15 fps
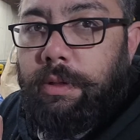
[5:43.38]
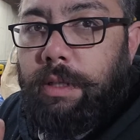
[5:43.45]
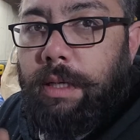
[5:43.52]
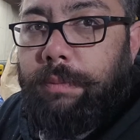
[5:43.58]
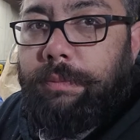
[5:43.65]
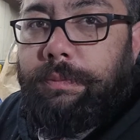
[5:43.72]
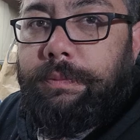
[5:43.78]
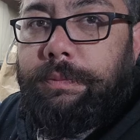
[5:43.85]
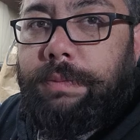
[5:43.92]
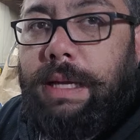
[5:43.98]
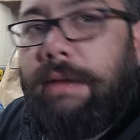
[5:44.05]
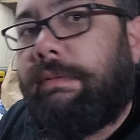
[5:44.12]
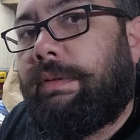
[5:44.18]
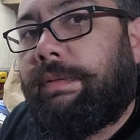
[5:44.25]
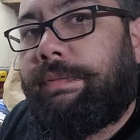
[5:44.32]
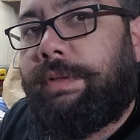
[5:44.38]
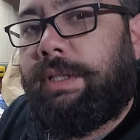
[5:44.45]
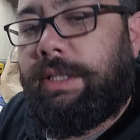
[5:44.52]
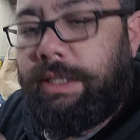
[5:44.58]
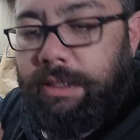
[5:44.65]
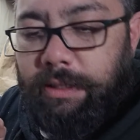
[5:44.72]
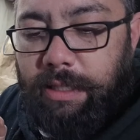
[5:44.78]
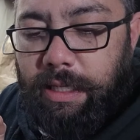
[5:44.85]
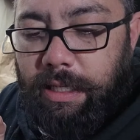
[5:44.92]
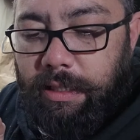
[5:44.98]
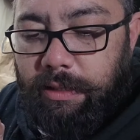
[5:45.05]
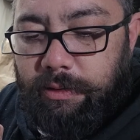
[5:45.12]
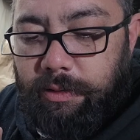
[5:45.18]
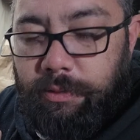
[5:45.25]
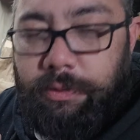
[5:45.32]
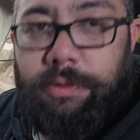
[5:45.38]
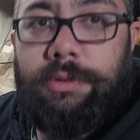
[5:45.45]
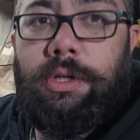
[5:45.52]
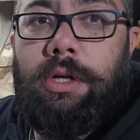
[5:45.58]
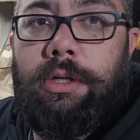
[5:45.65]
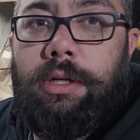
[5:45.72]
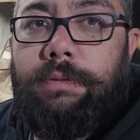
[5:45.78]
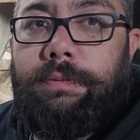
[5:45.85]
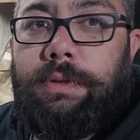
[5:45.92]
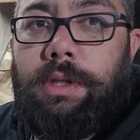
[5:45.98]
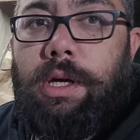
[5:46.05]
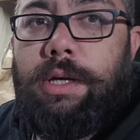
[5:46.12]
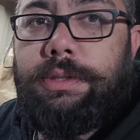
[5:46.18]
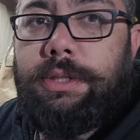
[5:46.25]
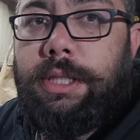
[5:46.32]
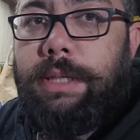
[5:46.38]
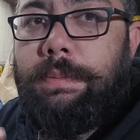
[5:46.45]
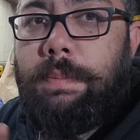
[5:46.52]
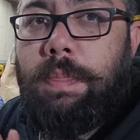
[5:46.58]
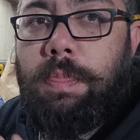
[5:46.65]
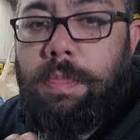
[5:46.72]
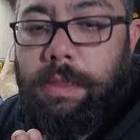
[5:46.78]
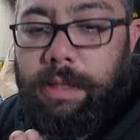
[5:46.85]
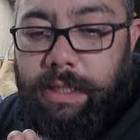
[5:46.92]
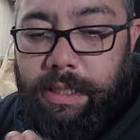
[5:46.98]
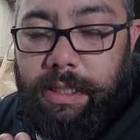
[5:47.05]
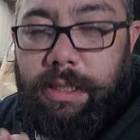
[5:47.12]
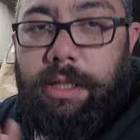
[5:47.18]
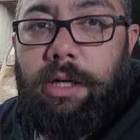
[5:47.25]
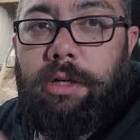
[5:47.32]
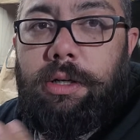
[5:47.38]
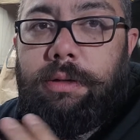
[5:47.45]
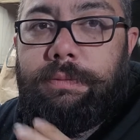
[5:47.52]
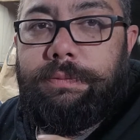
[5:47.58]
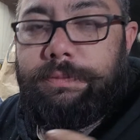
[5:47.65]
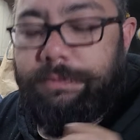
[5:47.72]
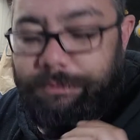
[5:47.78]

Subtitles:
I'm having a feeling that there's not enough velocity and not enough